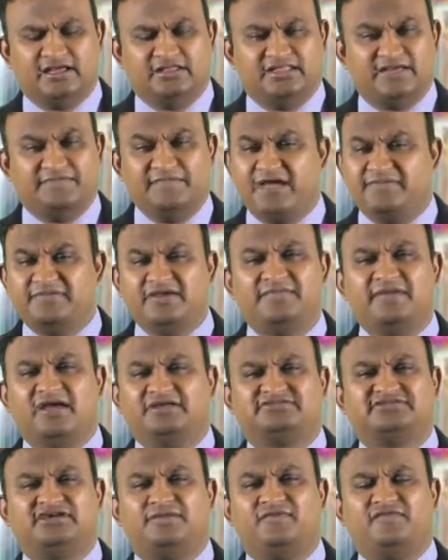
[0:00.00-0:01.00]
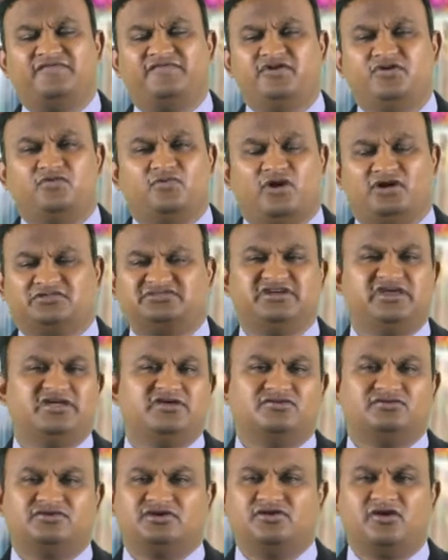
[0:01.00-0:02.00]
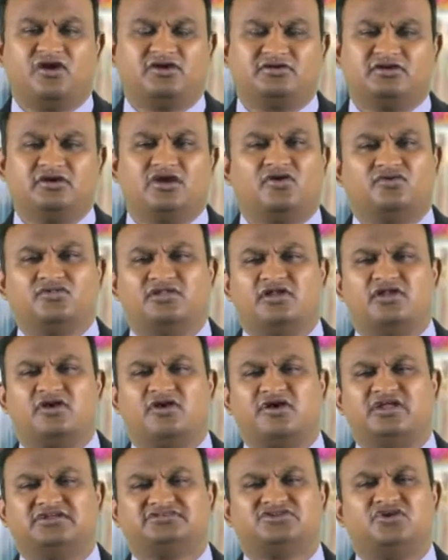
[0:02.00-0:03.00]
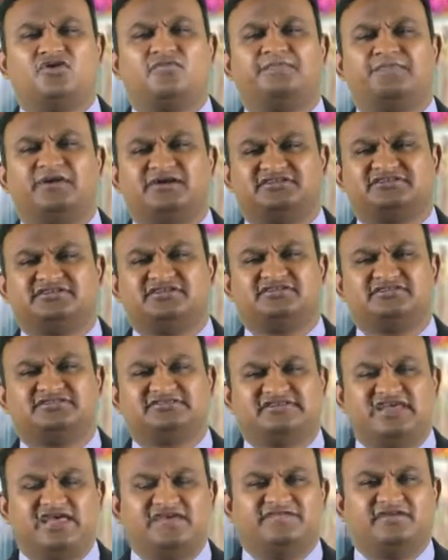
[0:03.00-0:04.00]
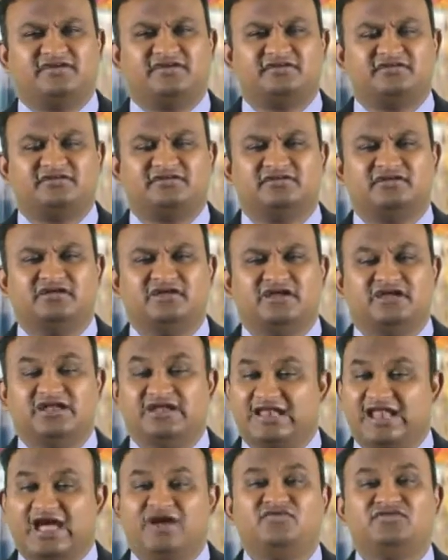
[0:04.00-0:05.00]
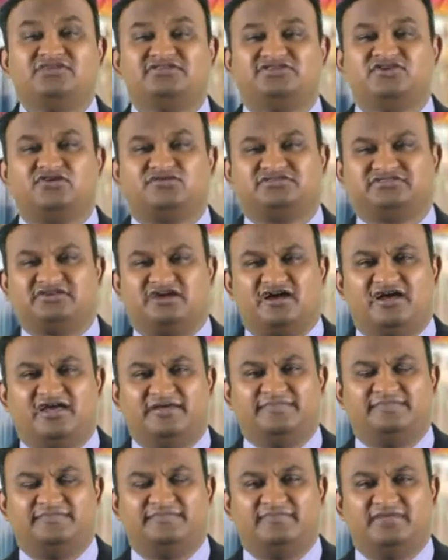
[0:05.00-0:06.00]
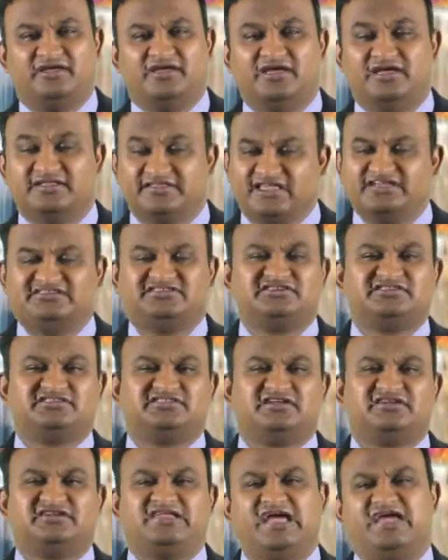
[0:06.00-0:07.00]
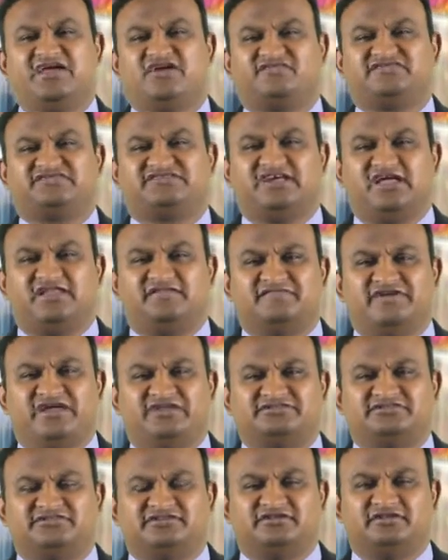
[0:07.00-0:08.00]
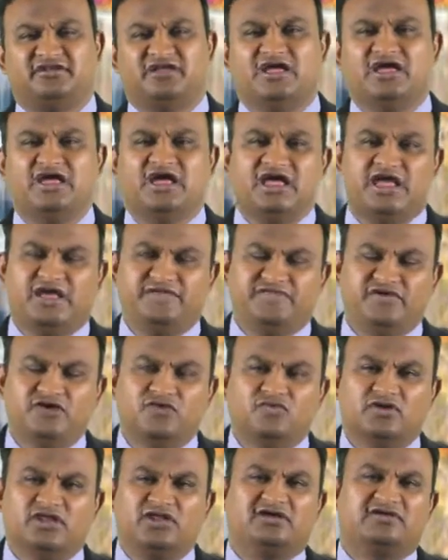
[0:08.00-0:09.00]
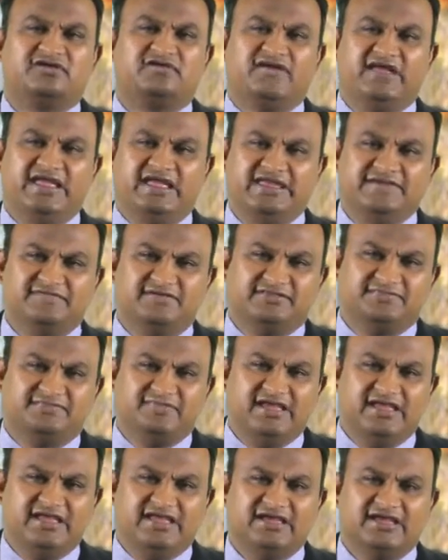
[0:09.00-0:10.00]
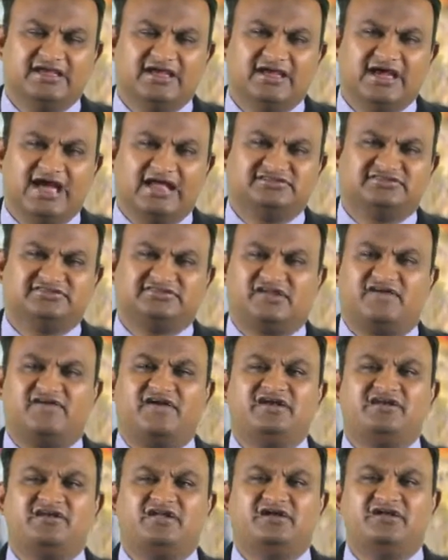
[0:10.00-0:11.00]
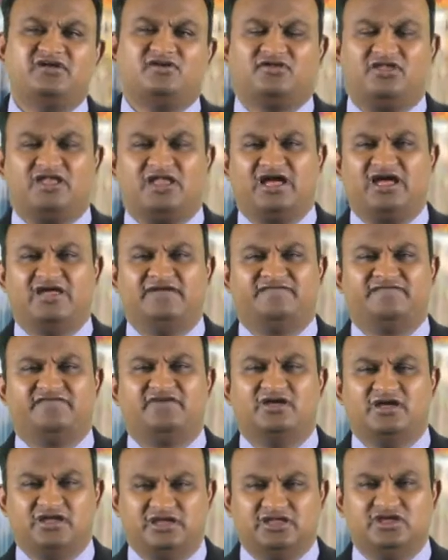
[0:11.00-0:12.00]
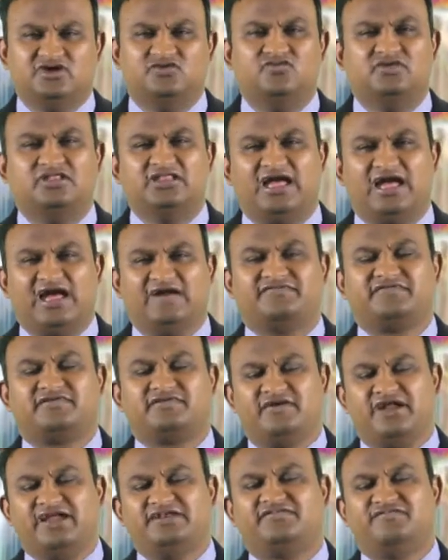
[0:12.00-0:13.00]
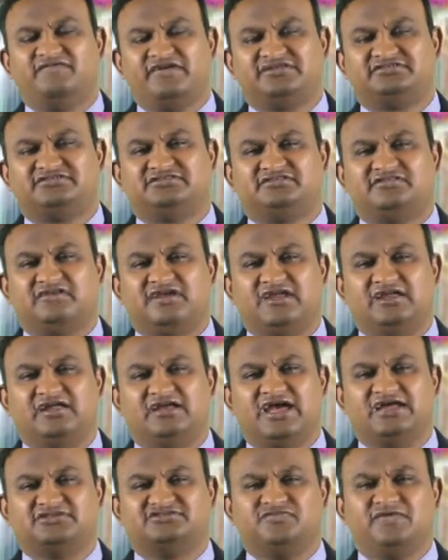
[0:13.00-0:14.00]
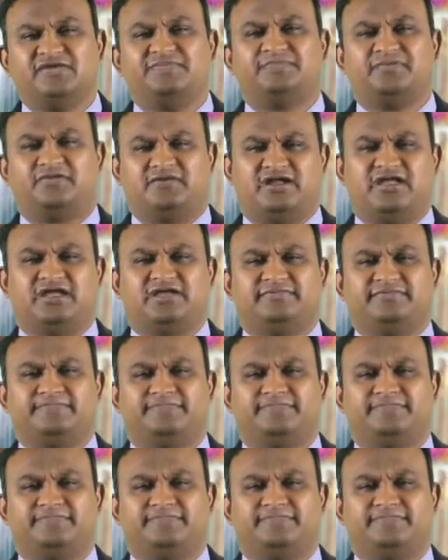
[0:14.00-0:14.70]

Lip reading: There may be some of you watching who do not know the Lord as your personal Savior. Now is your time. This is the day of salvation. If you will agree with me and surrender your life, you will have great victory as we pray.